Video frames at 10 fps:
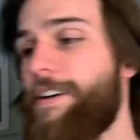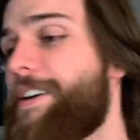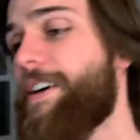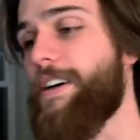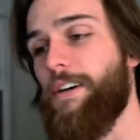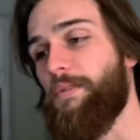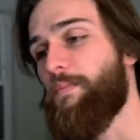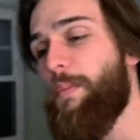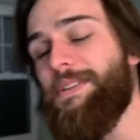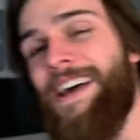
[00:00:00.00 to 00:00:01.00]

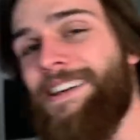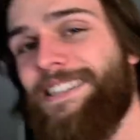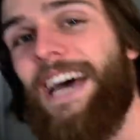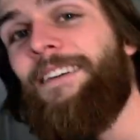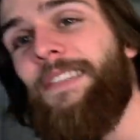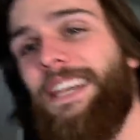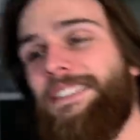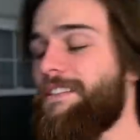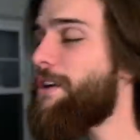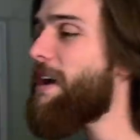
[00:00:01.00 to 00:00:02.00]
But besides that,
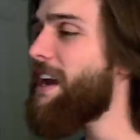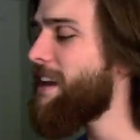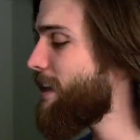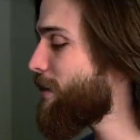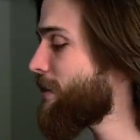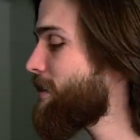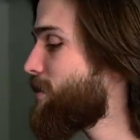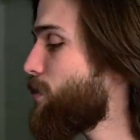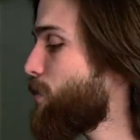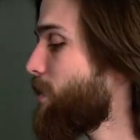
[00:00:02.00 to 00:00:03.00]
let's go ahead and get on
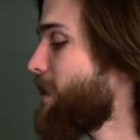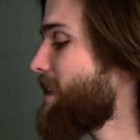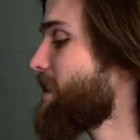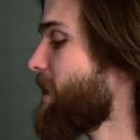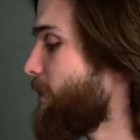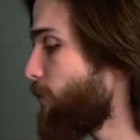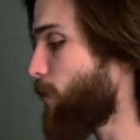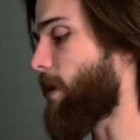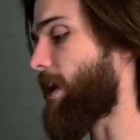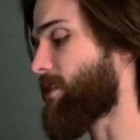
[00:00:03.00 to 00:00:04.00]
into this
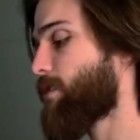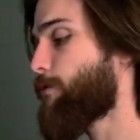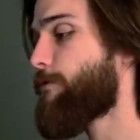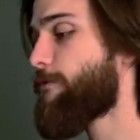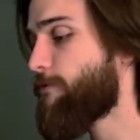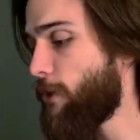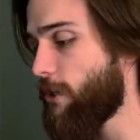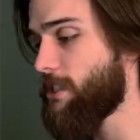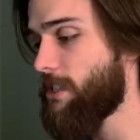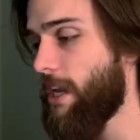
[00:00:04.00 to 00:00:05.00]
giveaway. So
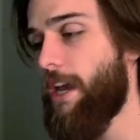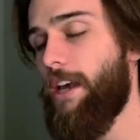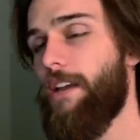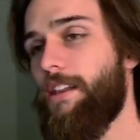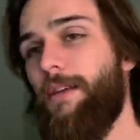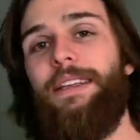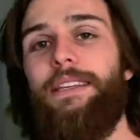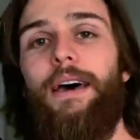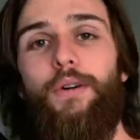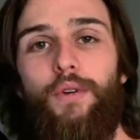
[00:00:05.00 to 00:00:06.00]
first, let me
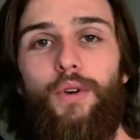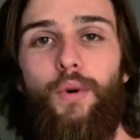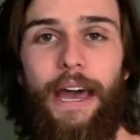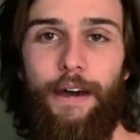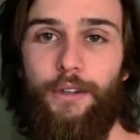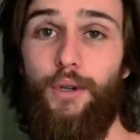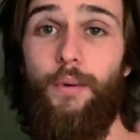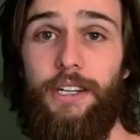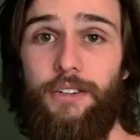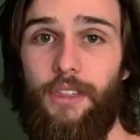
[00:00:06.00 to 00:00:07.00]
tell you how
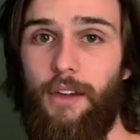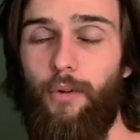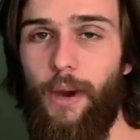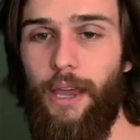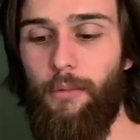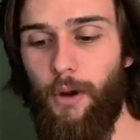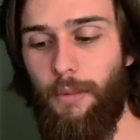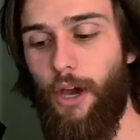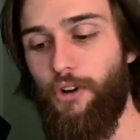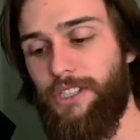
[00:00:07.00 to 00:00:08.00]
to enter the giveaway. I'm going to
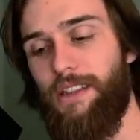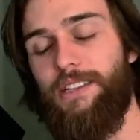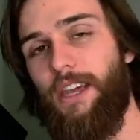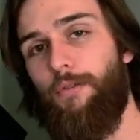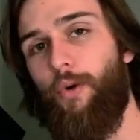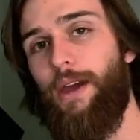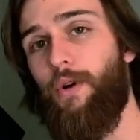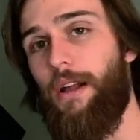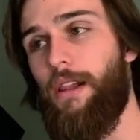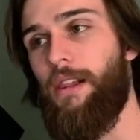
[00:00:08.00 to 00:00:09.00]
be hosting this giveaway
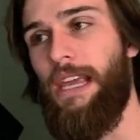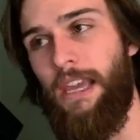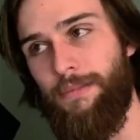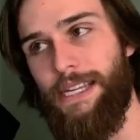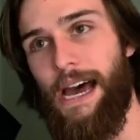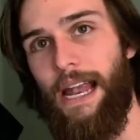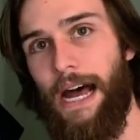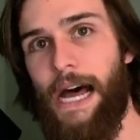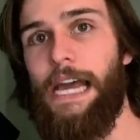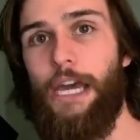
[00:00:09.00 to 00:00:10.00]
on
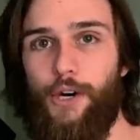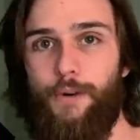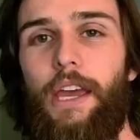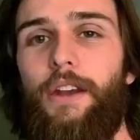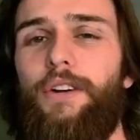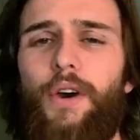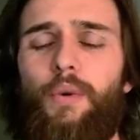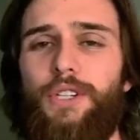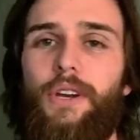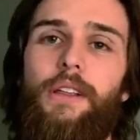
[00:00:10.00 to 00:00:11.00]
gleam.io. And although
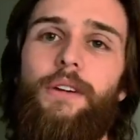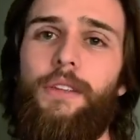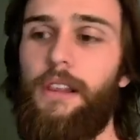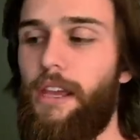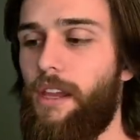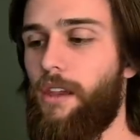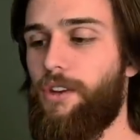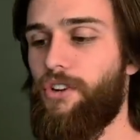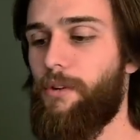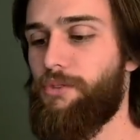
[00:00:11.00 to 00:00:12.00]
once you click on the link in the
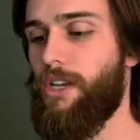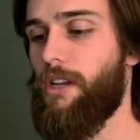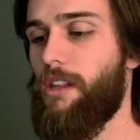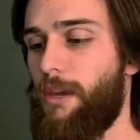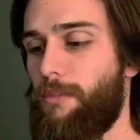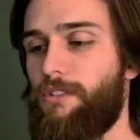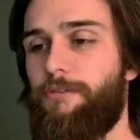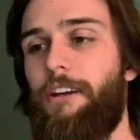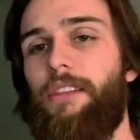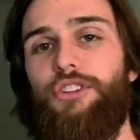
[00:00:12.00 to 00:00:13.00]
description, Gleam is
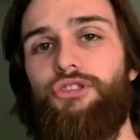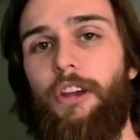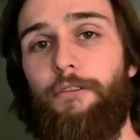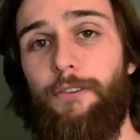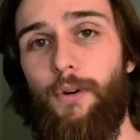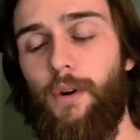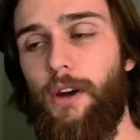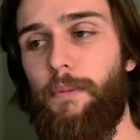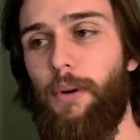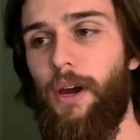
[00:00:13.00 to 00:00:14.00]
fairly
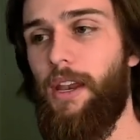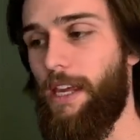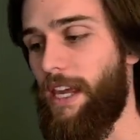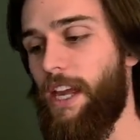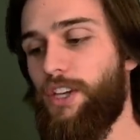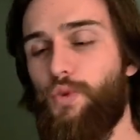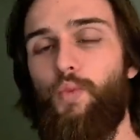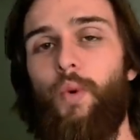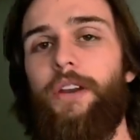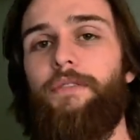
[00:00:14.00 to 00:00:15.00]
straightforward, but each
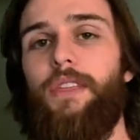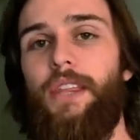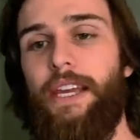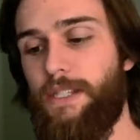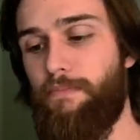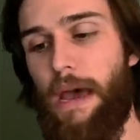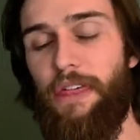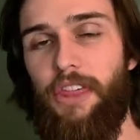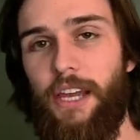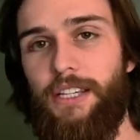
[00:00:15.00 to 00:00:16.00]
one of these
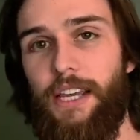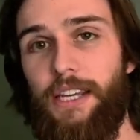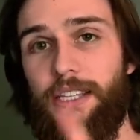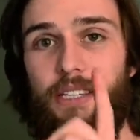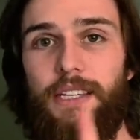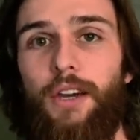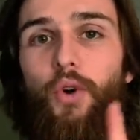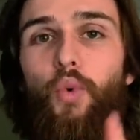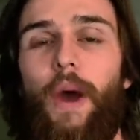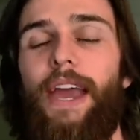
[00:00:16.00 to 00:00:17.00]
methods is a
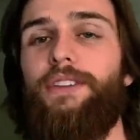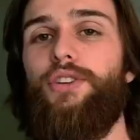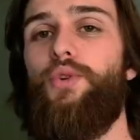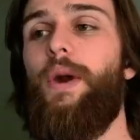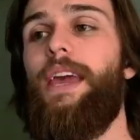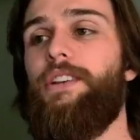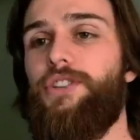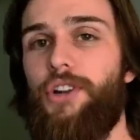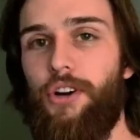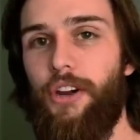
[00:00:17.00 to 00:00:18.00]
single way to
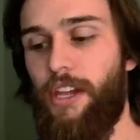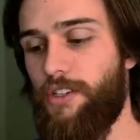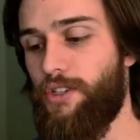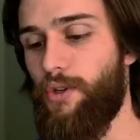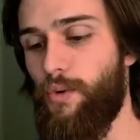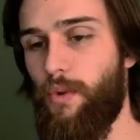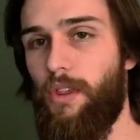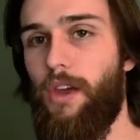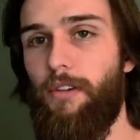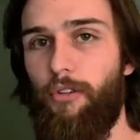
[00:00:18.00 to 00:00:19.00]
enter into
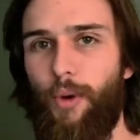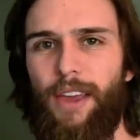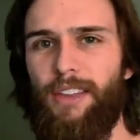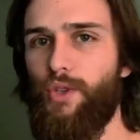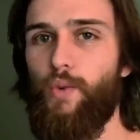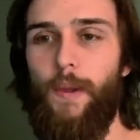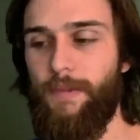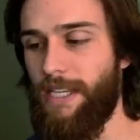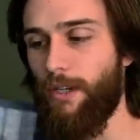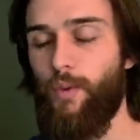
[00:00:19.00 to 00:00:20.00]
the giveaway, the
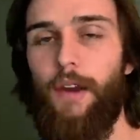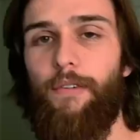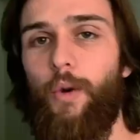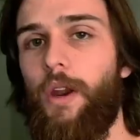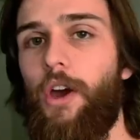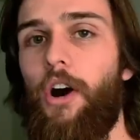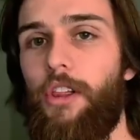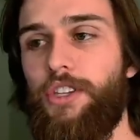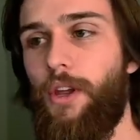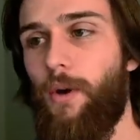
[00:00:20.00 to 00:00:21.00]
sweepstakes, whatever you want to
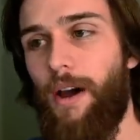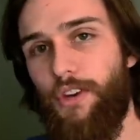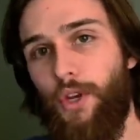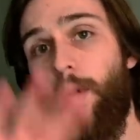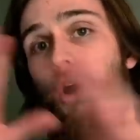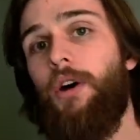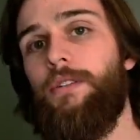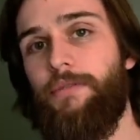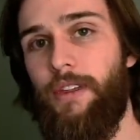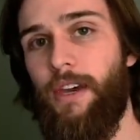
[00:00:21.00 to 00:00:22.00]
call it. So you don't have to do all
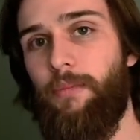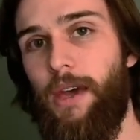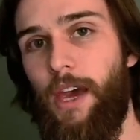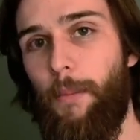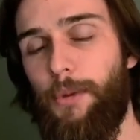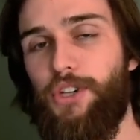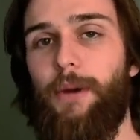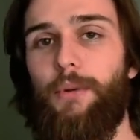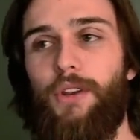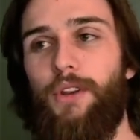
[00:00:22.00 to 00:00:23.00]
of them, but you're
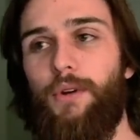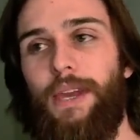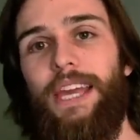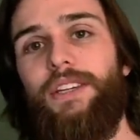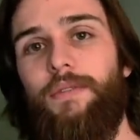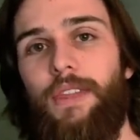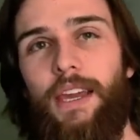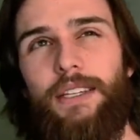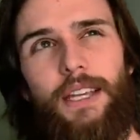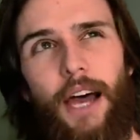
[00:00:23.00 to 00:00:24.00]
able to do each of
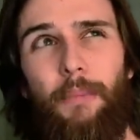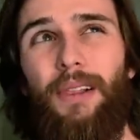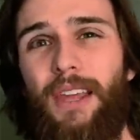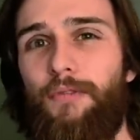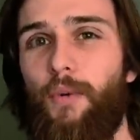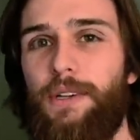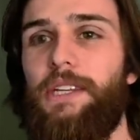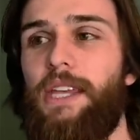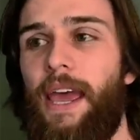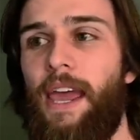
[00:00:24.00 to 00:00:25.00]
these, I believe, once
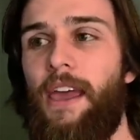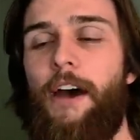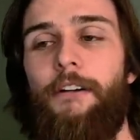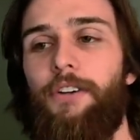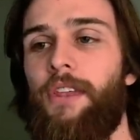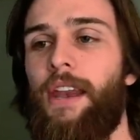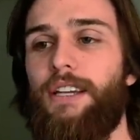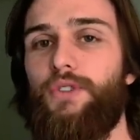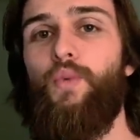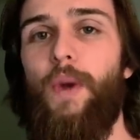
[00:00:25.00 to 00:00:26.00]
a day for the
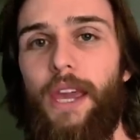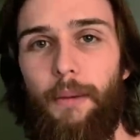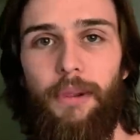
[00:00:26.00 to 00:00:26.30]
next week.